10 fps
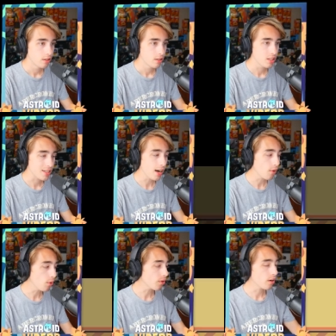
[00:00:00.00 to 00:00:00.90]
Jeez, how
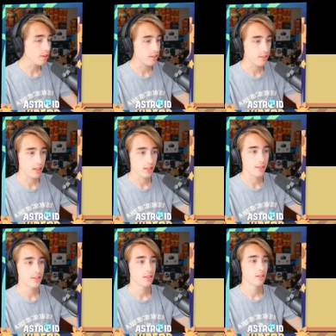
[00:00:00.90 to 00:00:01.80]
old are these
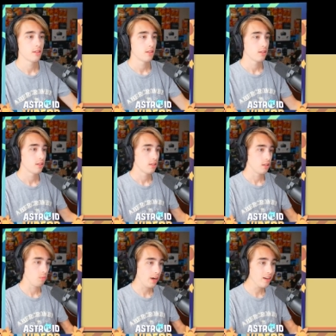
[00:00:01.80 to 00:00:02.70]
kids?
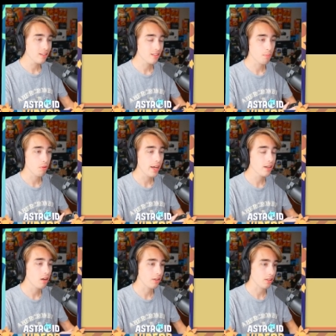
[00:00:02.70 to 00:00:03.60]
And why does the supply
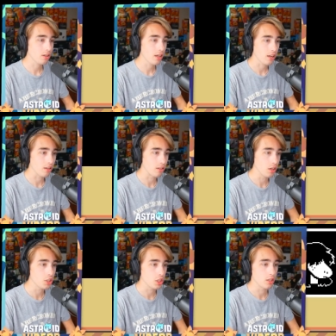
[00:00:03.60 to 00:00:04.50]
closet look like a
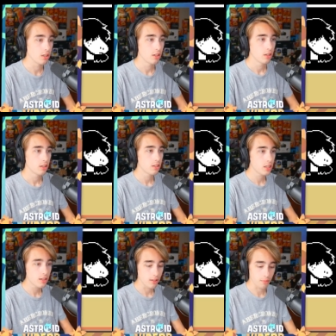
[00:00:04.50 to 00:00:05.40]
dungeon?
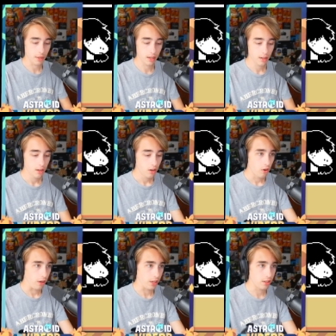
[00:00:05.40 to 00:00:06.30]
Jesus, man.
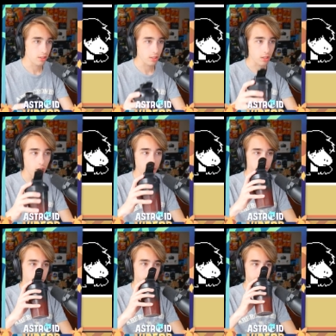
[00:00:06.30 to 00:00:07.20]
Well, here's the
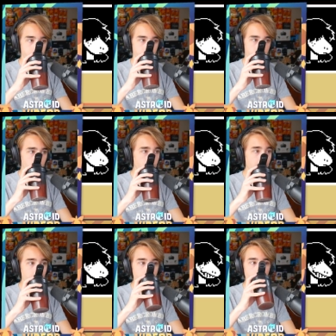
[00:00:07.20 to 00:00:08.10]
closet. Too
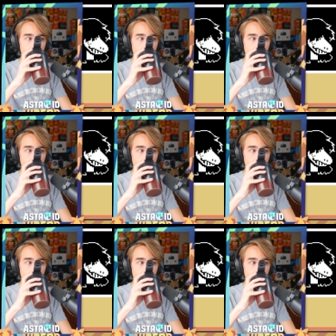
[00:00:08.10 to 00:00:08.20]
bad.